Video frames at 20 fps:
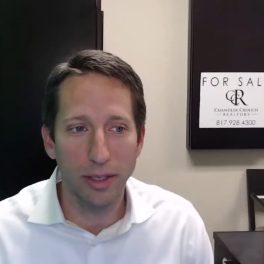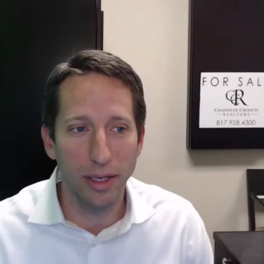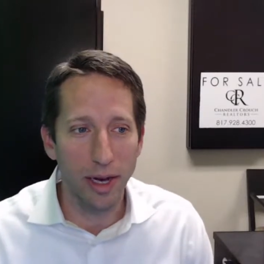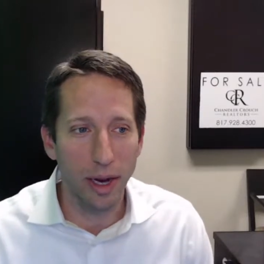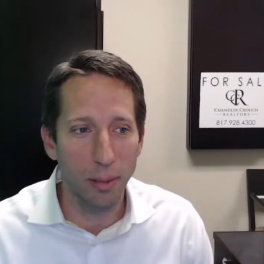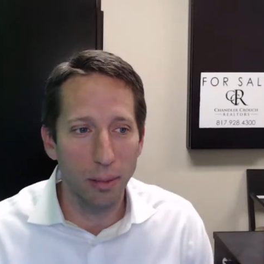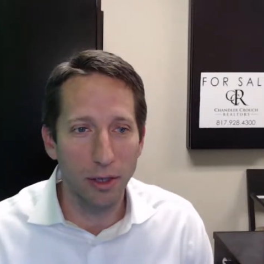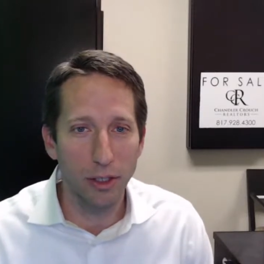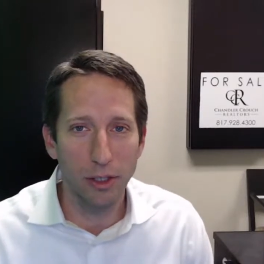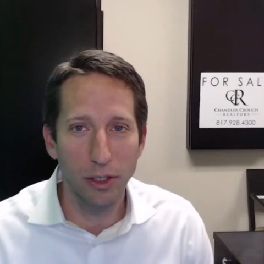And
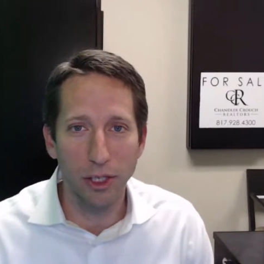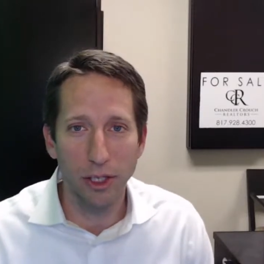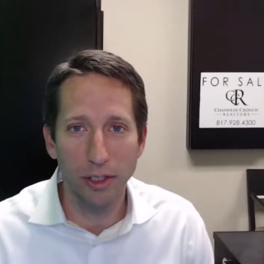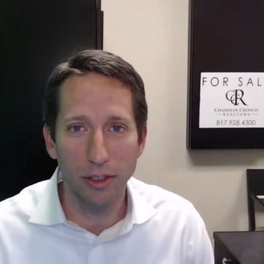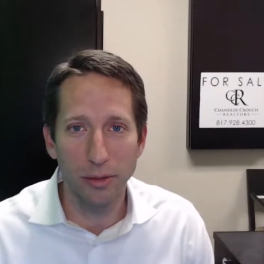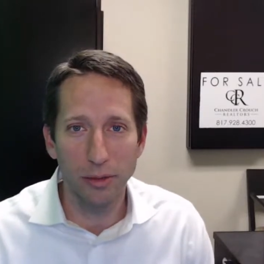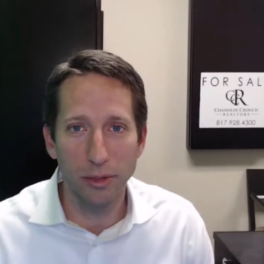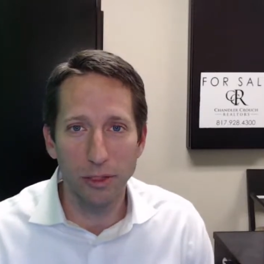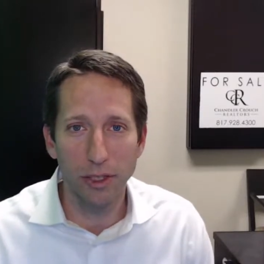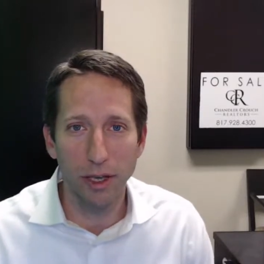I'm going to share
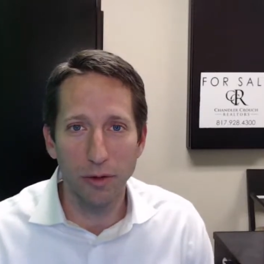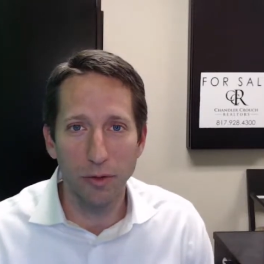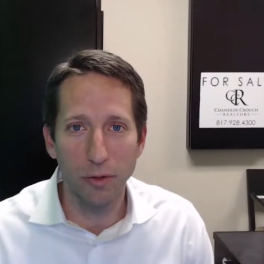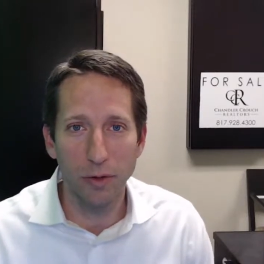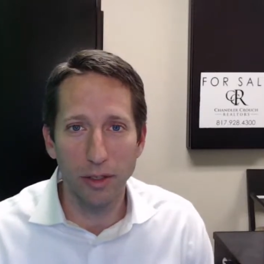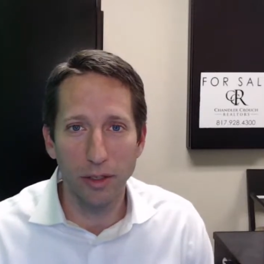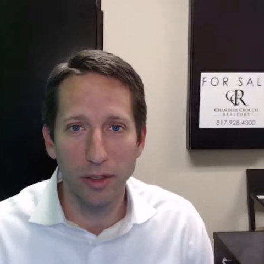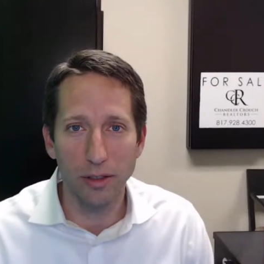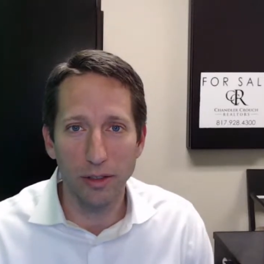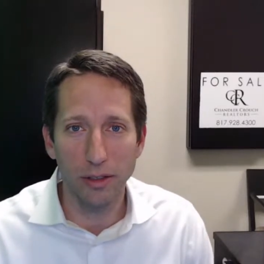some stuff
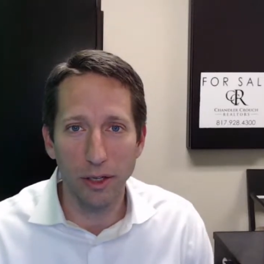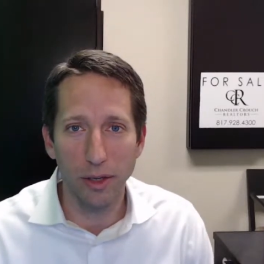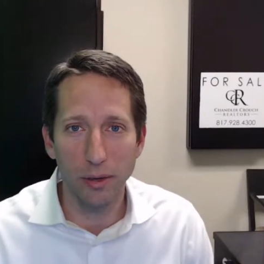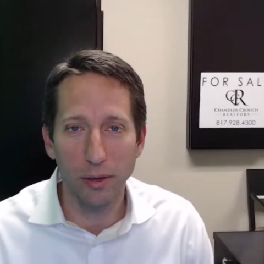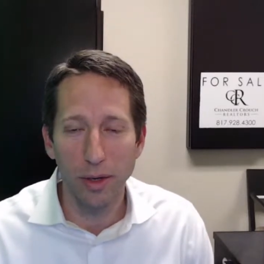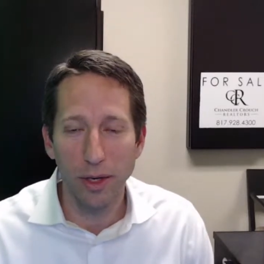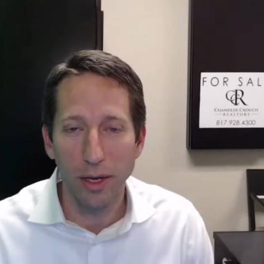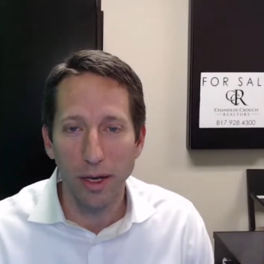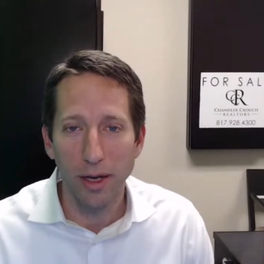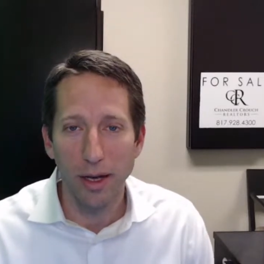with you. So
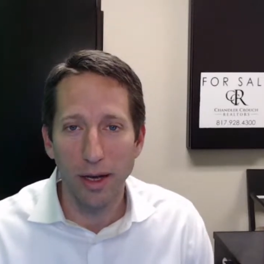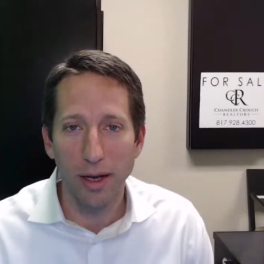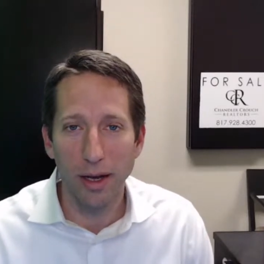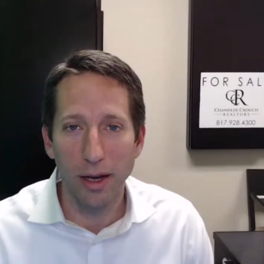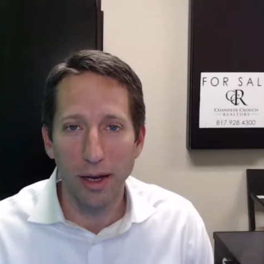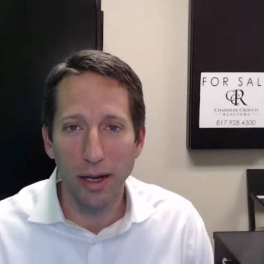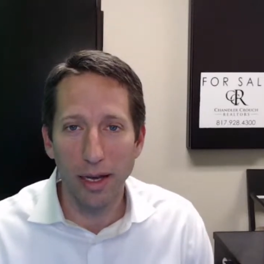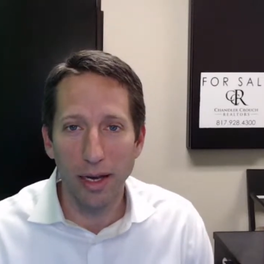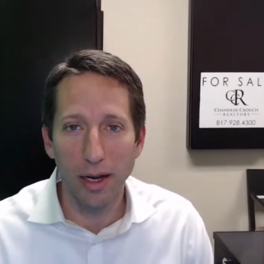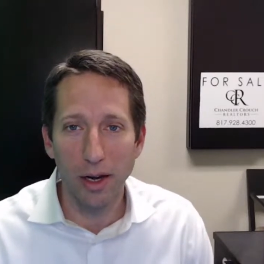
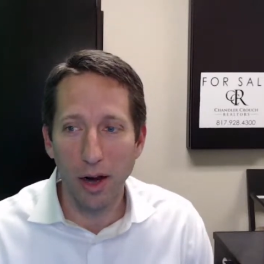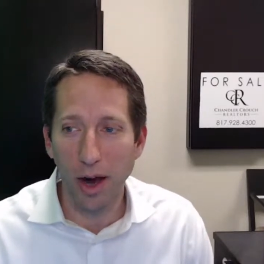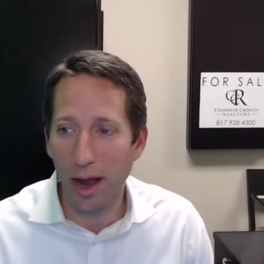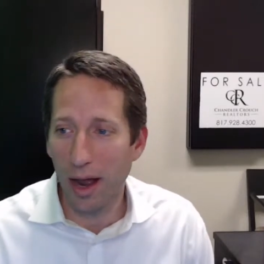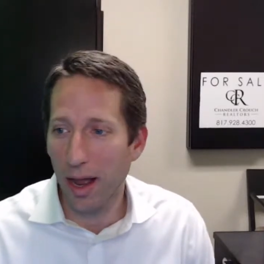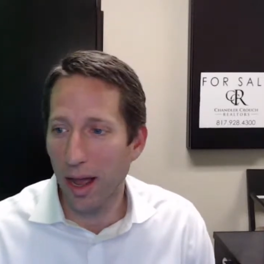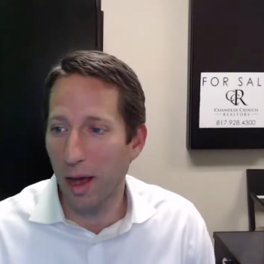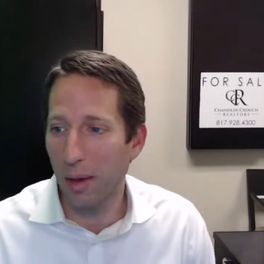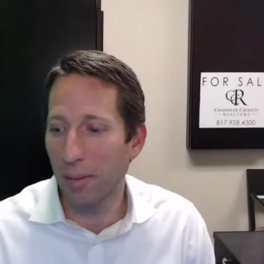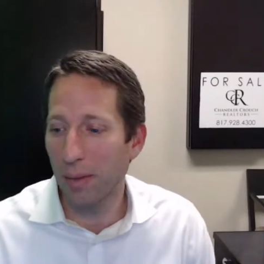here I
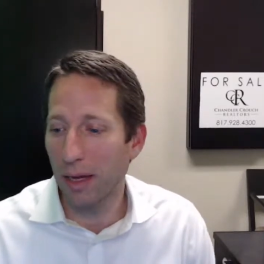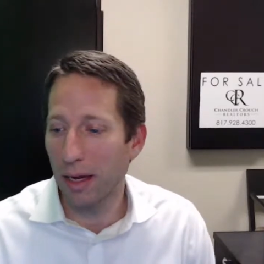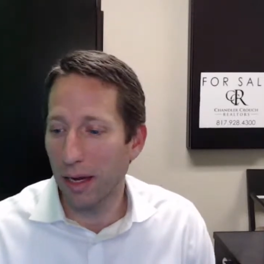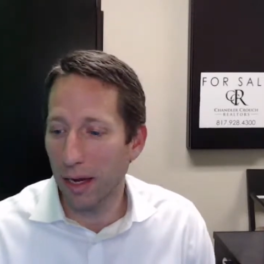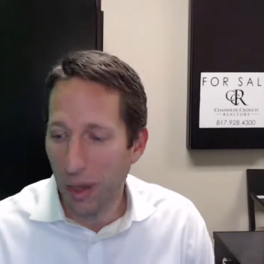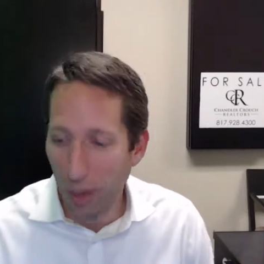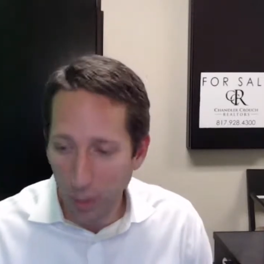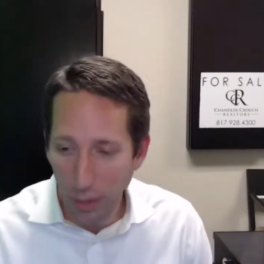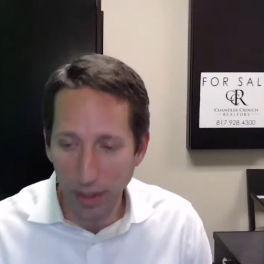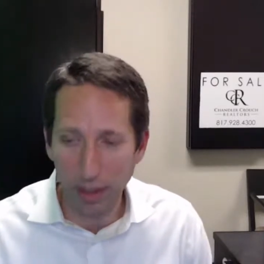am, and
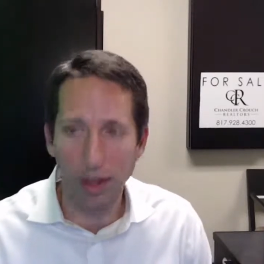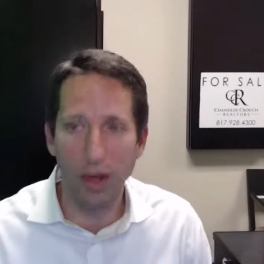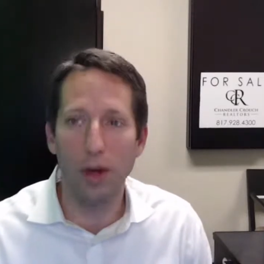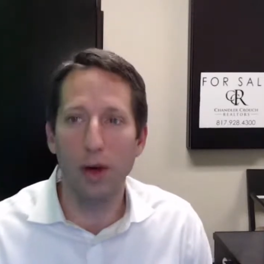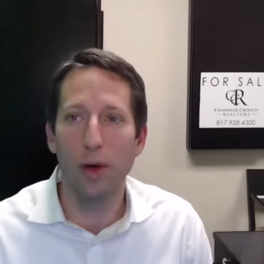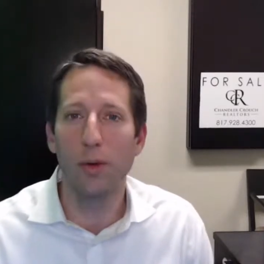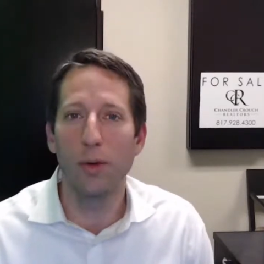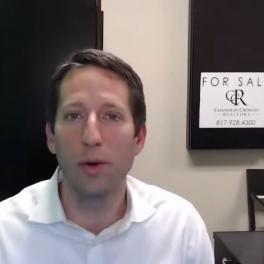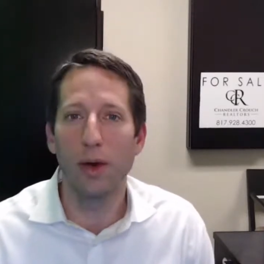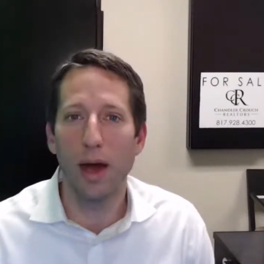here we
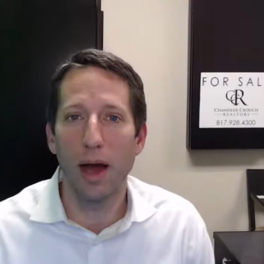go.